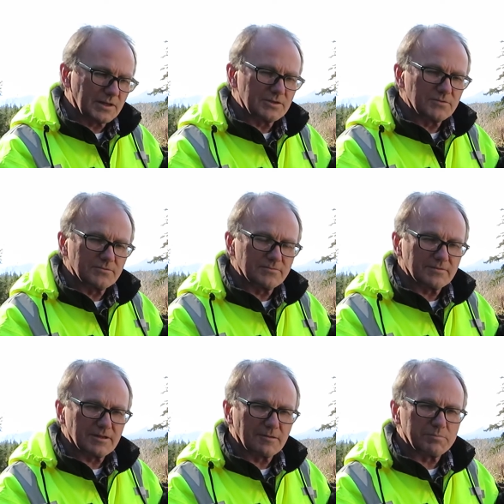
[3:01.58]
you
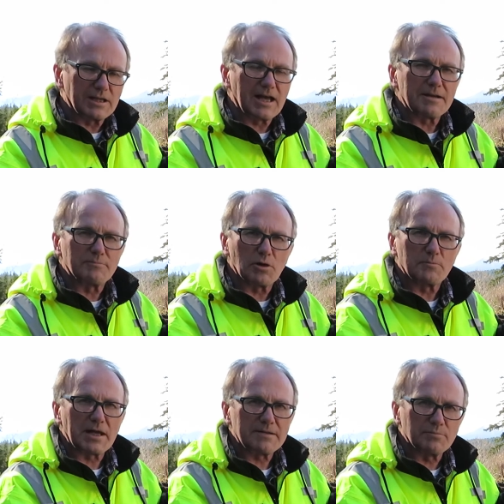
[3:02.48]
apply
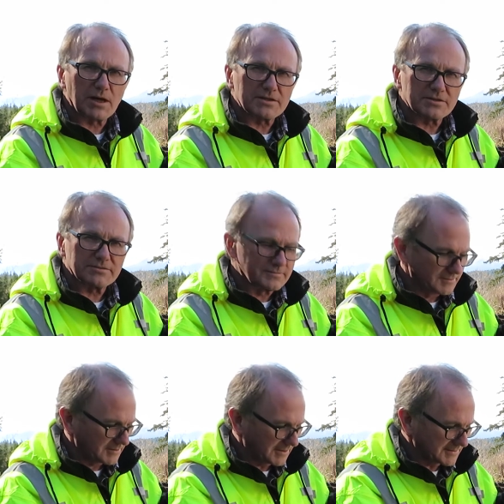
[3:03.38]
propane pressure
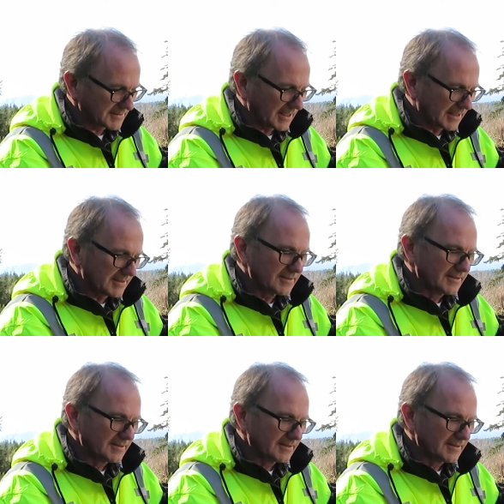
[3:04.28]
inside,